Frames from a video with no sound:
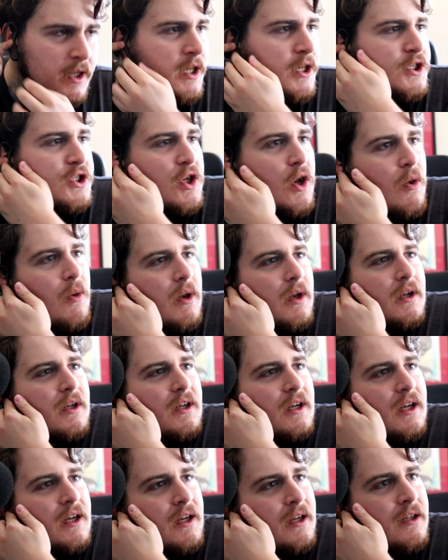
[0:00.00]
So
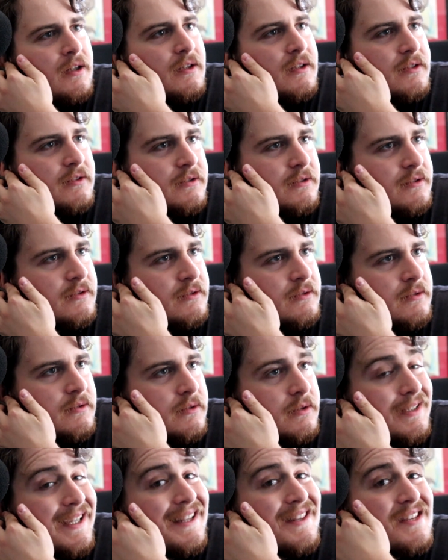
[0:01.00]

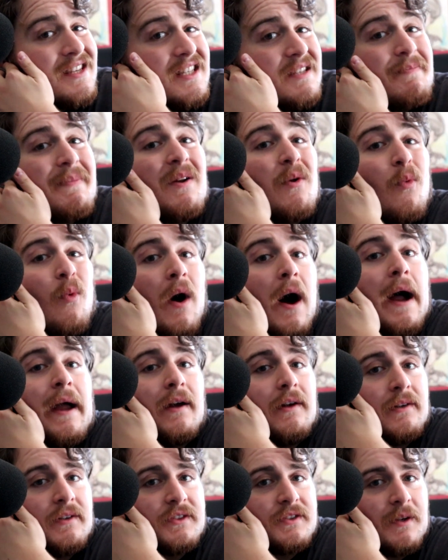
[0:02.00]
again, this has been a
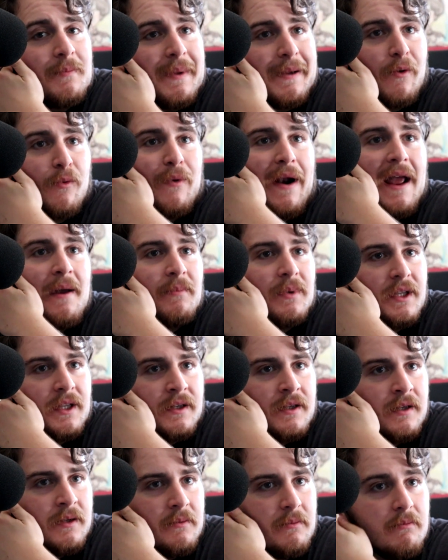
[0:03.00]
while, so I'm like rambling,